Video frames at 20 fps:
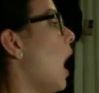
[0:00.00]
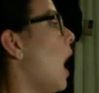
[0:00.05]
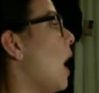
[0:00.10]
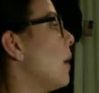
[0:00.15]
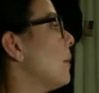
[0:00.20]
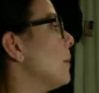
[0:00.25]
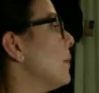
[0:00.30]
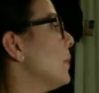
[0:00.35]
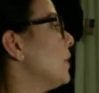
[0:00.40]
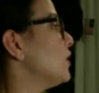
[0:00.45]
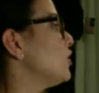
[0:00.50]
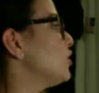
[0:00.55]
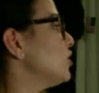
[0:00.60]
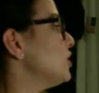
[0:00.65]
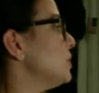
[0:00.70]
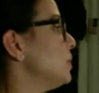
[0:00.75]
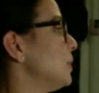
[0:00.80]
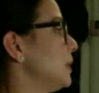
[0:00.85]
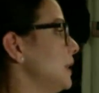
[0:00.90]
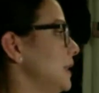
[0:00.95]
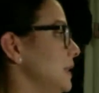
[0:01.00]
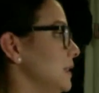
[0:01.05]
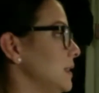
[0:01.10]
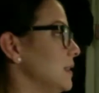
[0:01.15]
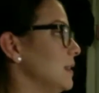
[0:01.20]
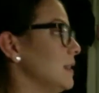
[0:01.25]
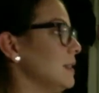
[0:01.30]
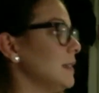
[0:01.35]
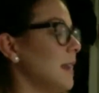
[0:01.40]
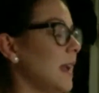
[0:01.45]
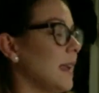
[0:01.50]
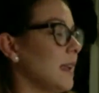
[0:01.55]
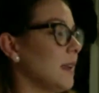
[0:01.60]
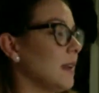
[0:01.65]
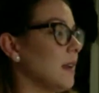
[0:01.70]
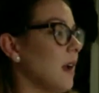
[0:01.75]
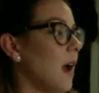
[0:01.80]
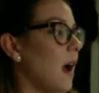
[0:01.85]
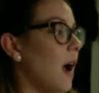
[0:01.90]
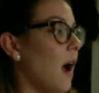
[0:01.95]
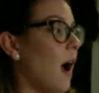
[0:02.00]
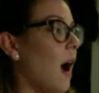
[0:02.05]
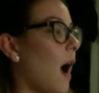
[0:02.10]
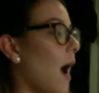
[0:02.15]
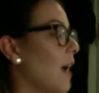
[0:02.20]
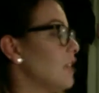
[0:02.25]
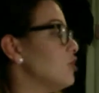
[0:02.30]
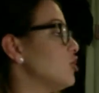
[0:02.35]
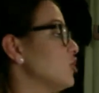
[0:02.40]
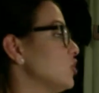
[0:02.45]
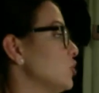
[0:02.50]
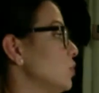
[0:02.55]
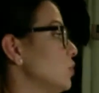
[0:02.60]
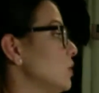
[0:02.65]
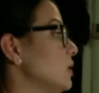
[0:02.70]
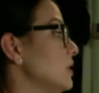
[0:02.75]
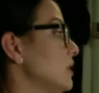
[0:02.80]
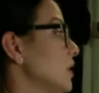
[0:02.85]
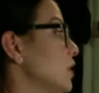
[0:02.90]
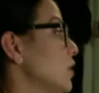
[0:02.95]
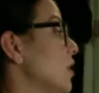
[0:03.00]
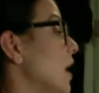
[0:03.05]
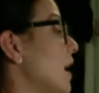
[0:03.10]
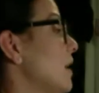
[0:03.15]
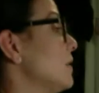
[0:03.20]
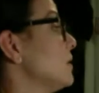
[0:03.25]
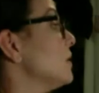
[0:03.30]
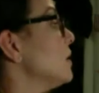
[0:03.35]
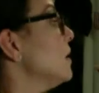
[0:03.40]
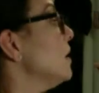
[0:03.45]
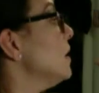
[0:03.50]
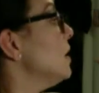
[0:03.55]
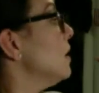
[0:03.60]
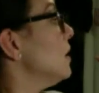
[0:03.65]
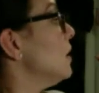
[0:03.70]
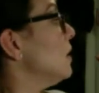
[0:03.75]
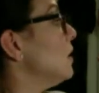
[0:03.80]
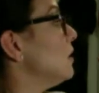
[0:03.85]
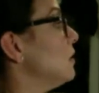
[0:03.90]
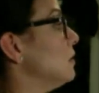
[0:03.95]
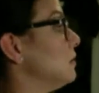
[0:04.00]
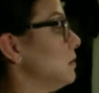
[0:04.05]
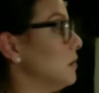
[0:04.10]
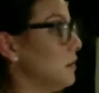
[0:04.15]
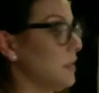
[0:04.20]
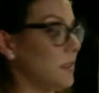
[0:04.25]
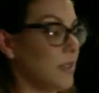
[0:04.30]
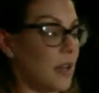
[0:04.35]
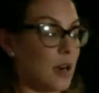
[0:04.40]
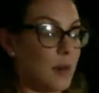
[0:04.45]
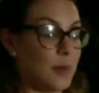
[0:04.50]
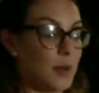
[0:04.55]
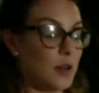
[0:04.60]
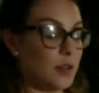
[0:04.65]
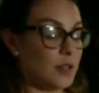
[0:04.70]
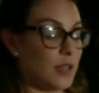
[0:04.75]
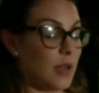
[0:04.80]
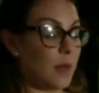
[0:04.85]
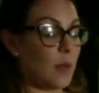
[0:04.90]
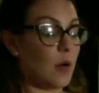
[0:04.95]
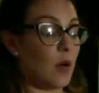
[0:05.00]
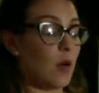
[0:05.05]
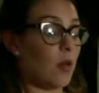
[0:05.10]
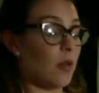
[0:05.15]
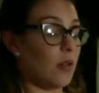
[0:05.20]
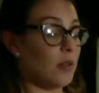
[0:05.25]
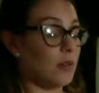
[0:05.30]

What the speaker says: But just please, I just want to tell you guys, set up your demo,